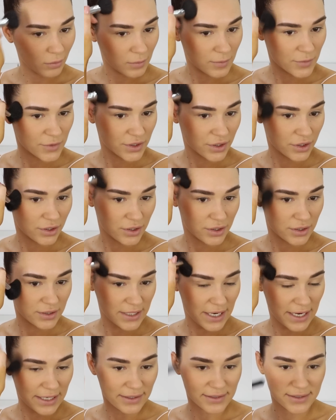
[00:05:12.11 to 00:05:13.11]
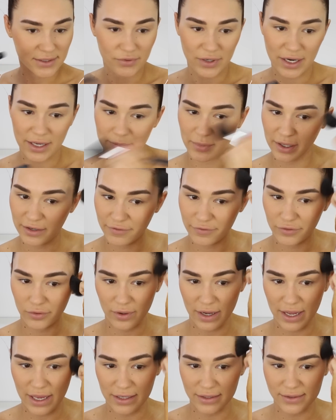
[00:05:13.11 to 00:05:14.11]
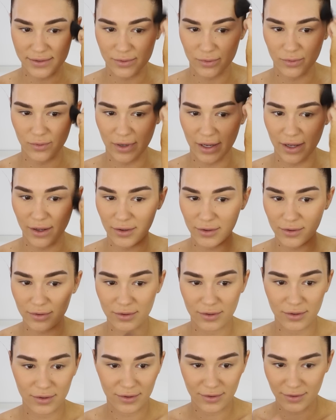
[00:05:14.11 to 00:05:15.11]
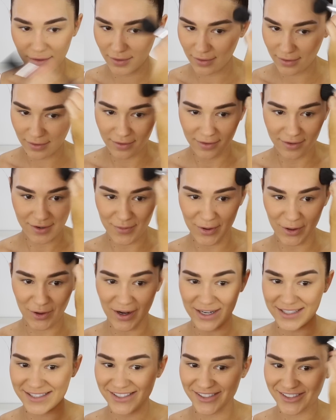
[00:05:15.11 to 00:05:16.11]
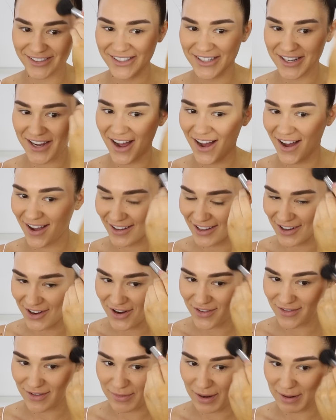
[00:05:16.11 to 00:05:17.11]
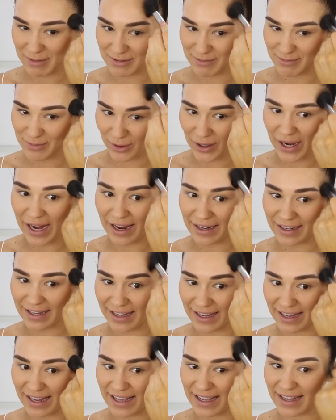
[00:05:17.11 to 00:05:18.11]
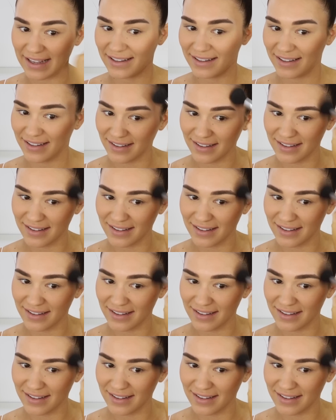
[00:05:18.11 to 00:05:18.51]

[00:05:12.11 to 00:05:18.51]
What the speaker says: I'm just gonna take this around my forehead as well. Oh my god, I seriously can't get over my brown hair.